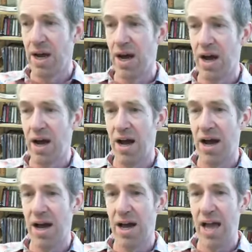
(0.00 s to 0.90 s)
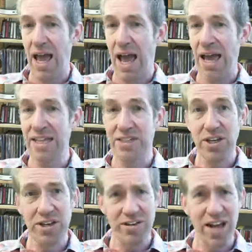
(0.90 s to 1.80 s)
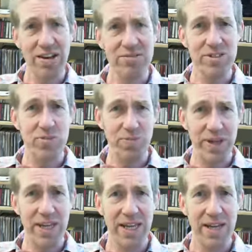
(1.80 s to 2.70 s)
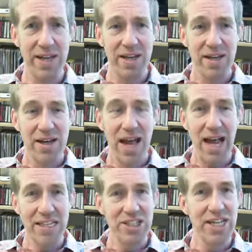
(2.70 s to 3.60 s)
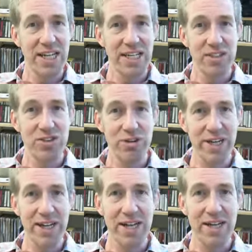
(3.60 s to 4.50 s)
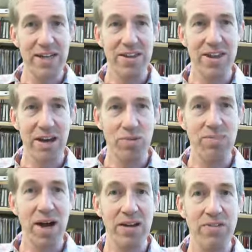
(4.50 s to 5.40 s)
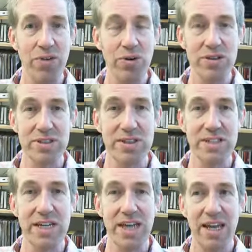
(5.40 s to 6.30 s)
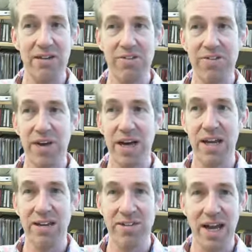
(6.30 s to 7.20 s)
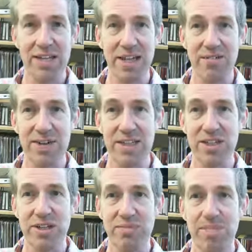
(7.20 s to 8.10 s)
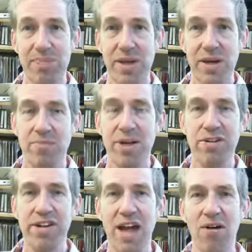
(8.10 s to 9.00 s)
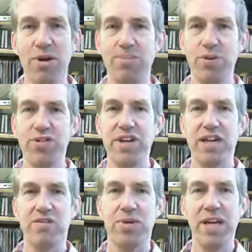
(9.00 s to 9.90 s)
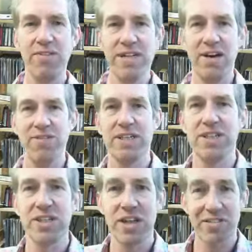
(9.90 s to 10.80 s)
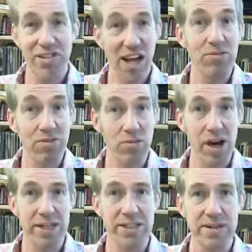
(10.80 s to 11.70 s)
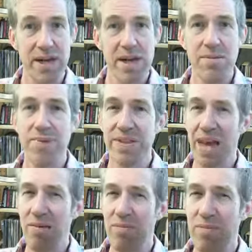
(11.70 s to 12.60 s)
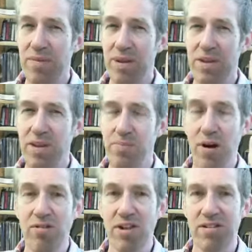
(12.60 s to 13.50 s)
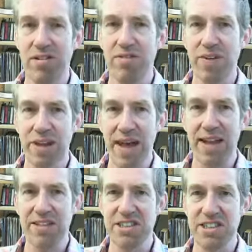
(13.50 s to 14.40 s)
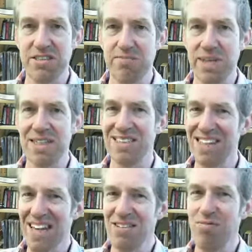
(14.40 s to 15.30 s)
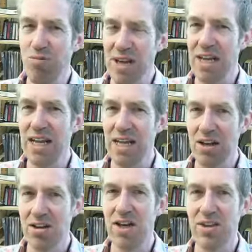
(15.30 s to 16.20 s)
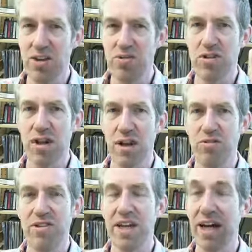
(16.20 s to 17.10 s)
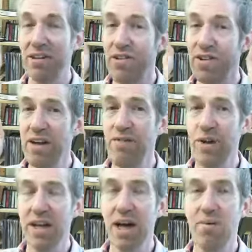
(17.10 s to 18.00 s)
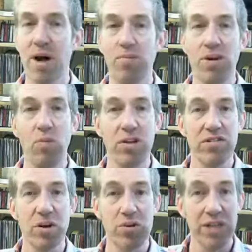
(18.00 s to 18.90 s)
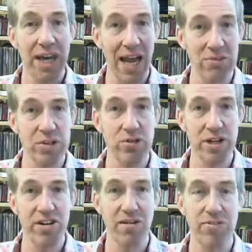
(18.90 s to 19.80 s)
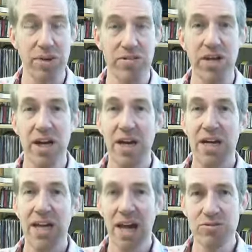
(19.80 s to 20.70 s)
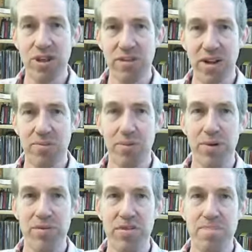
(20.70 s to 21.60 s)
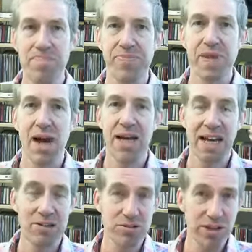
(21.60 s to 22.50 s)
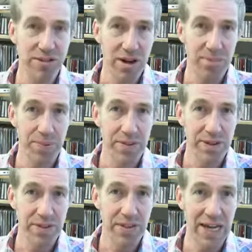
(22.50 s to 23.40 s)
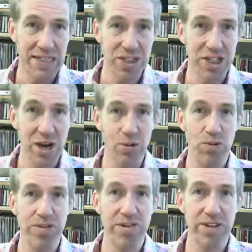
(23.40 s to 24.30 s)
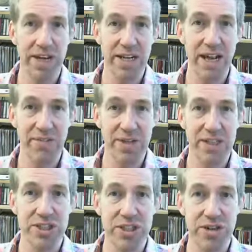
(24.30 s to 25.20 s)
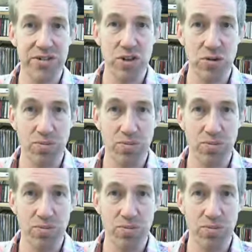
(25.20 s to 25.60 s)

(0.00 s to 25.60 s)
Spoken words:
And it turns out to be actually a little trickier than we might have thought to give an exact definition. But you see how it proceeds. We give a definition that sounds right, but then the process of analysis means let's really look at this closely and see if we can come up with what's called counterexamples. Counterexamples, a counterexample that shows that a definition is too